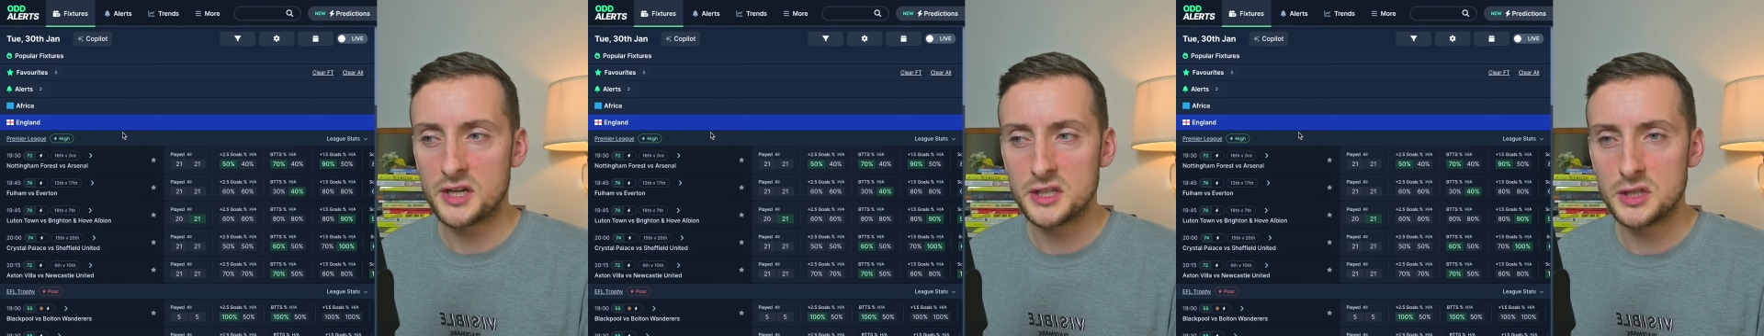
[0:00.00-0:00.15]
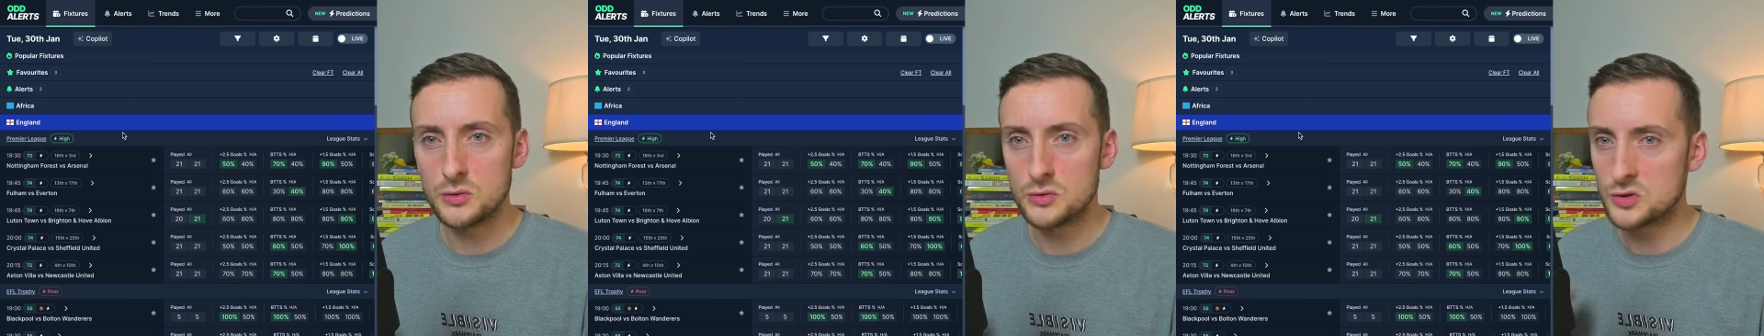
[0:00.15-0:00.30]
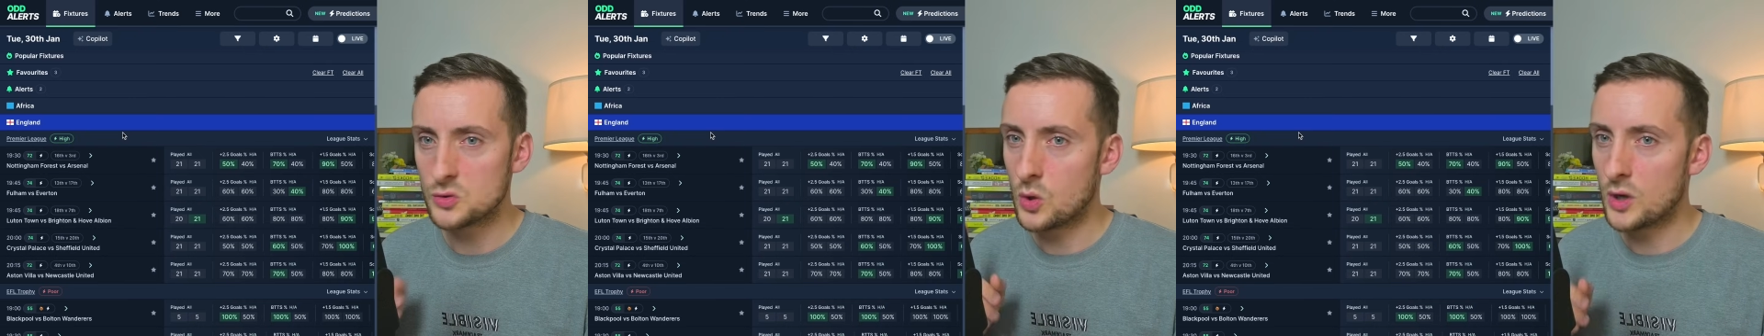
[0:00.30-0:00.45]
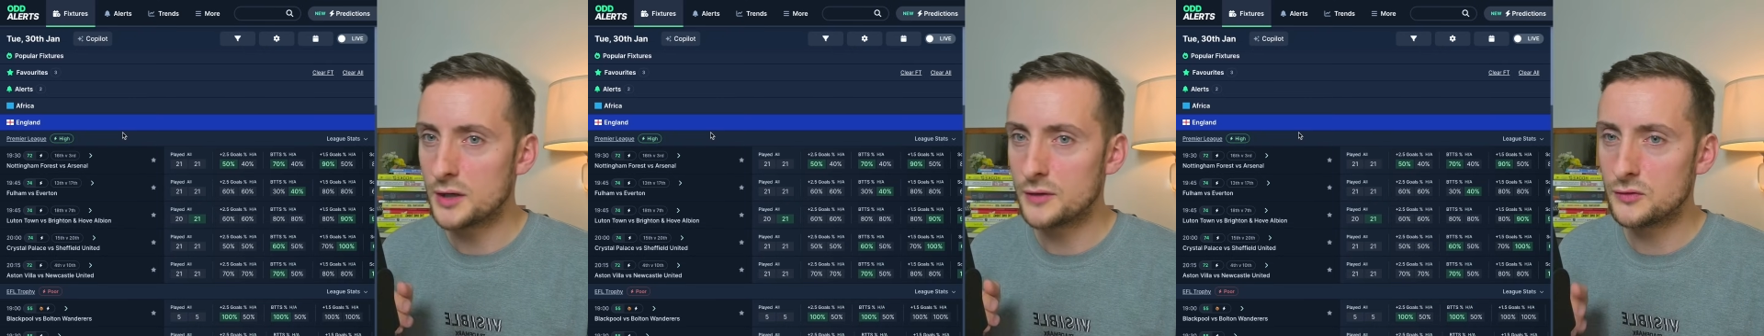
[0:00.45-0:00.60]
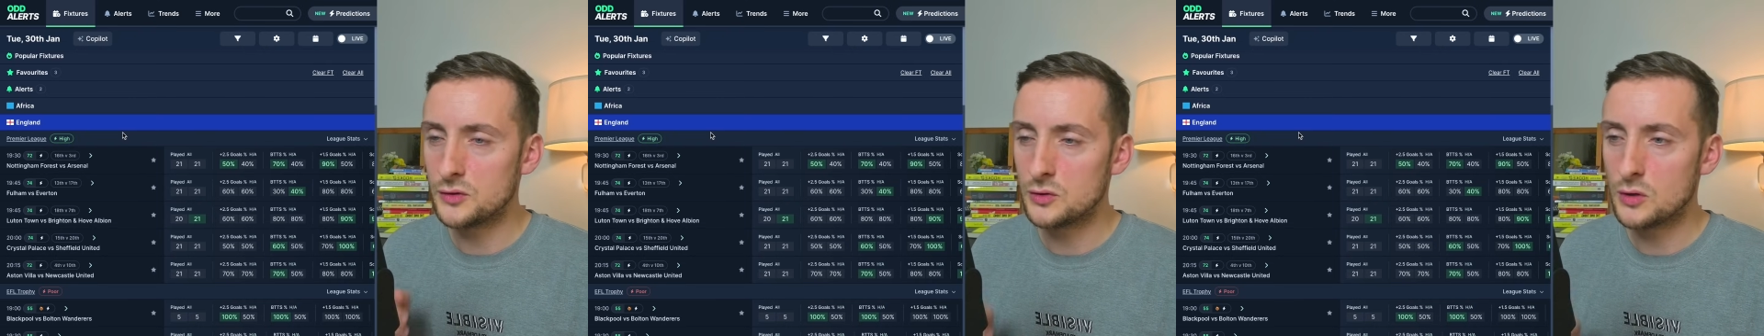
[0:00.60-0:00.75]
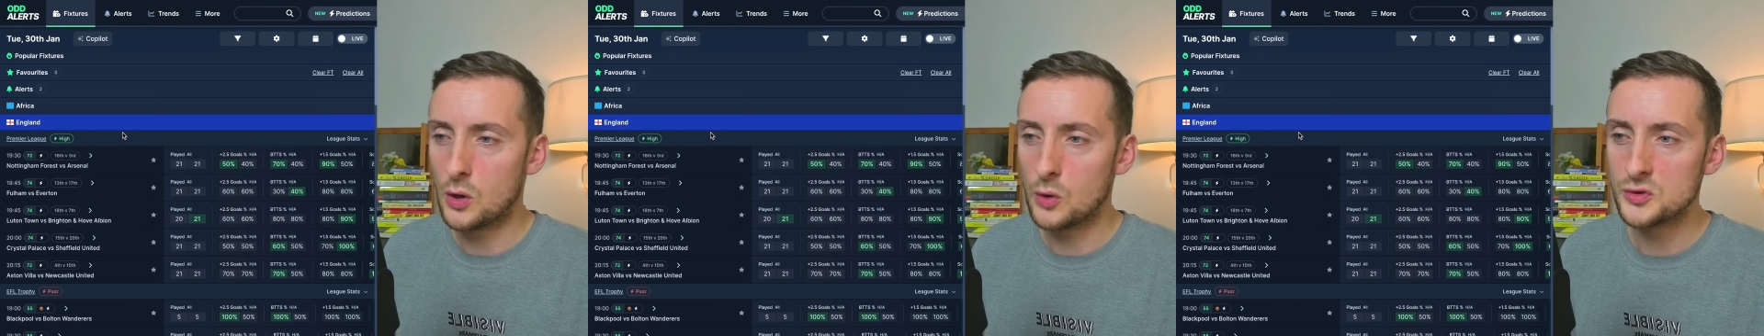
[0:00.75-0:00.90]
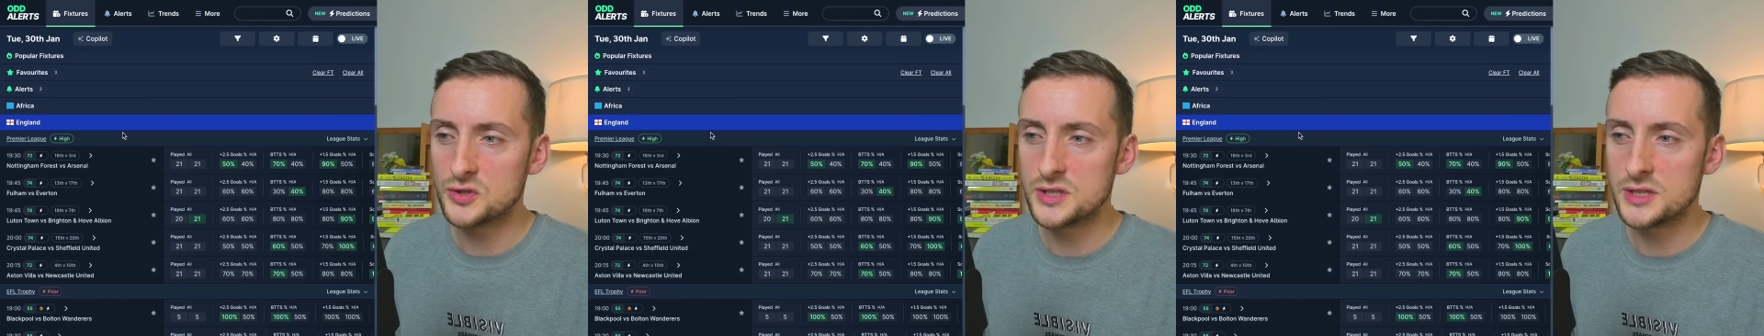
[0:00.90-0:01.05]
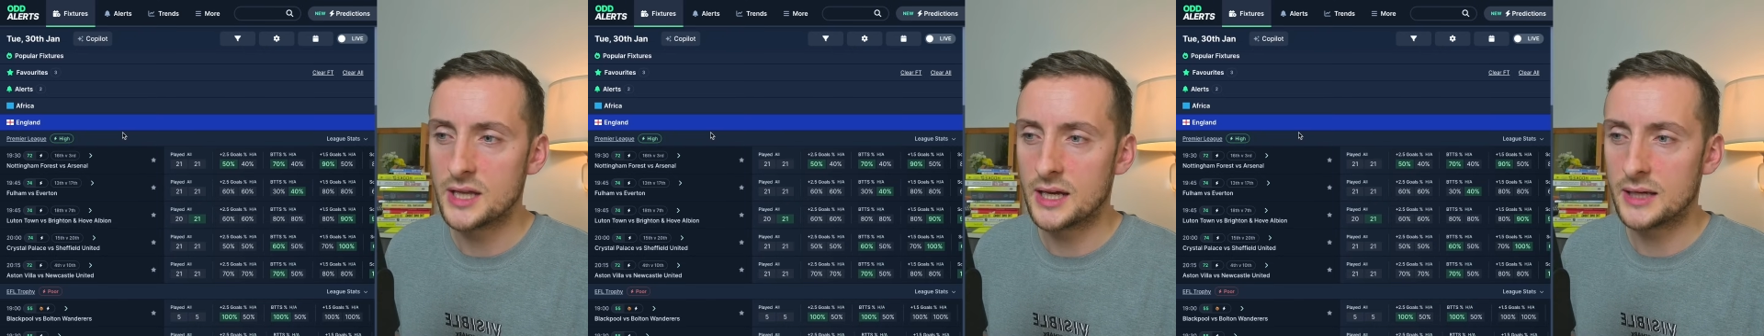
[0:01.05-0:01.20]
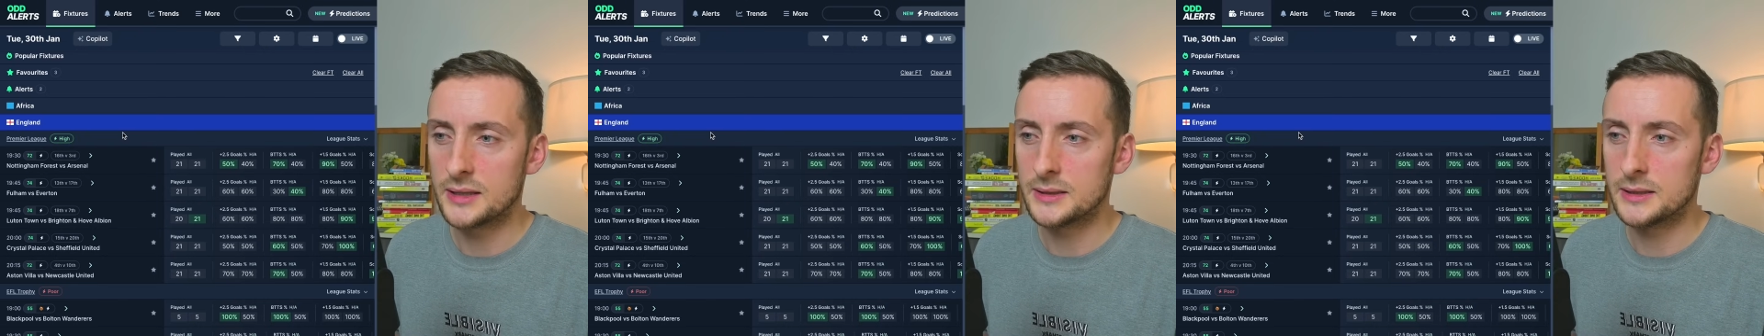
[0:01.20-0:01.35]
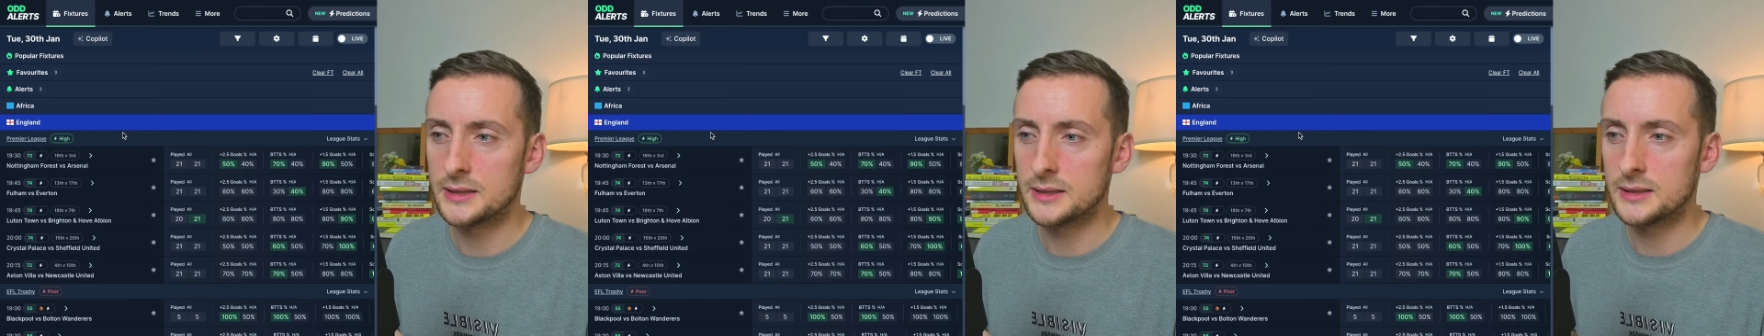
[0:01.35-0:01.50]
There was quite a few goals in
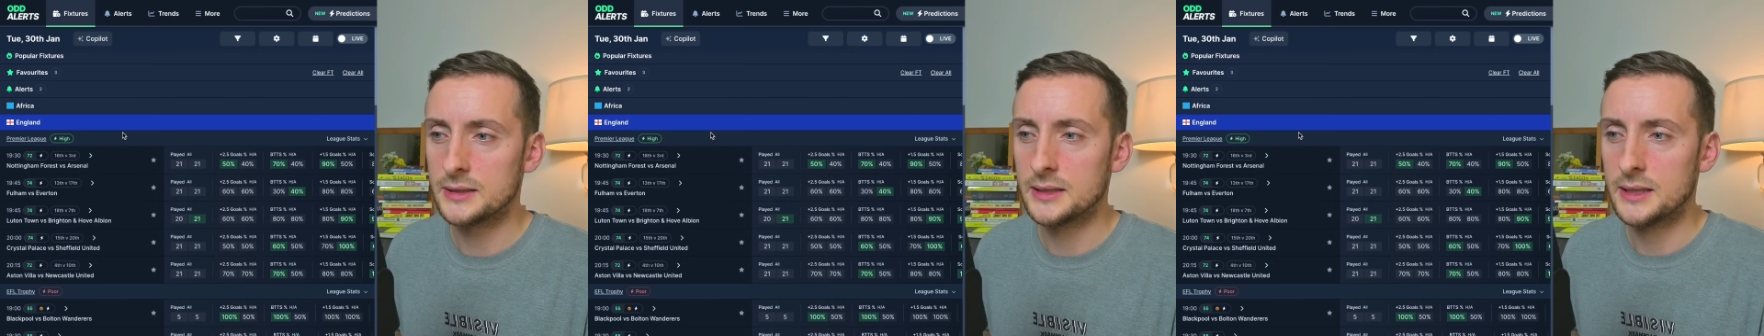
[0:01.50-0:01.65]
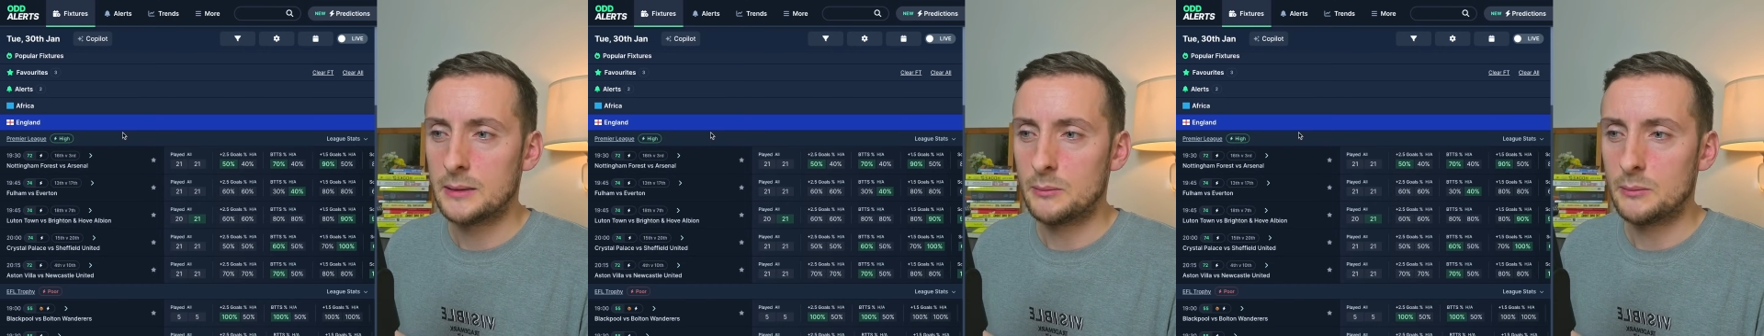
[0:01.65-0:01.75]
that